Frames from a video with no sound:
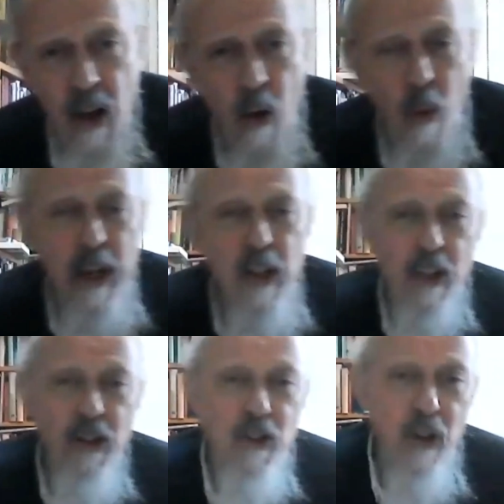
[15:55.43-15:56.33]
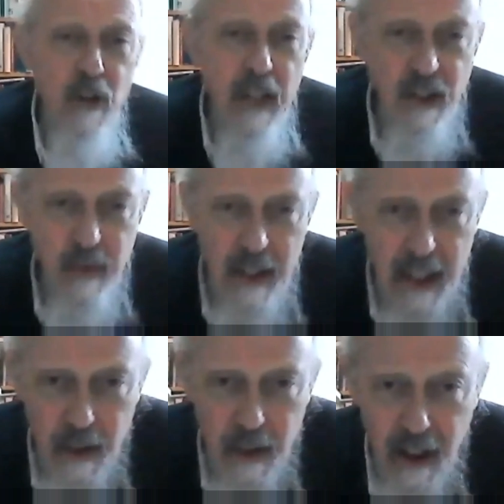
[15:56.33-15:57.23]
we're not
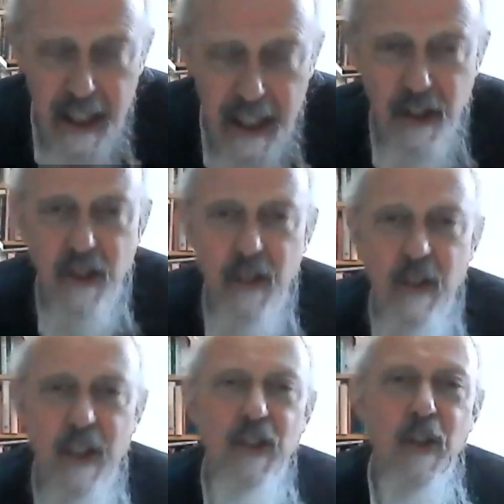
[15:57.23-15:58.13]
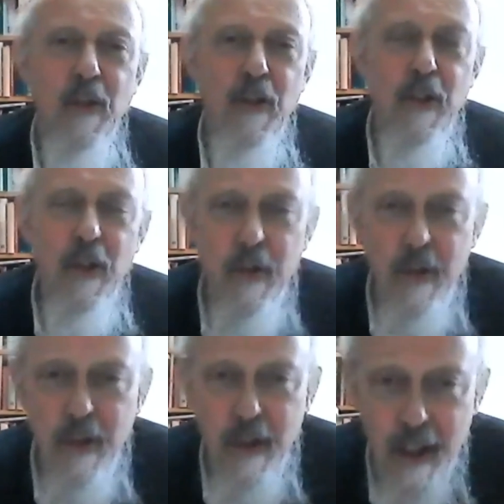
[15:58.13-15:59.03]
necessarily so
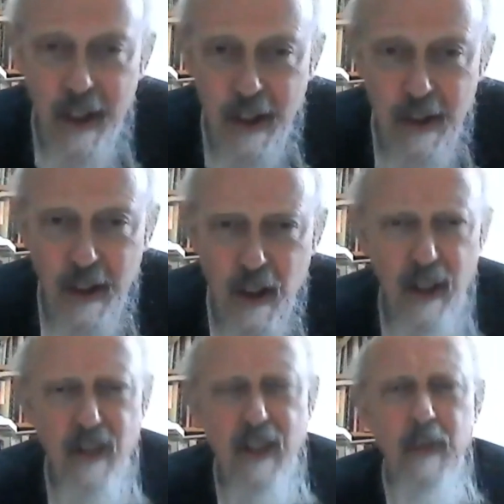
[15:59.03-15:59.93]
tuned to the concept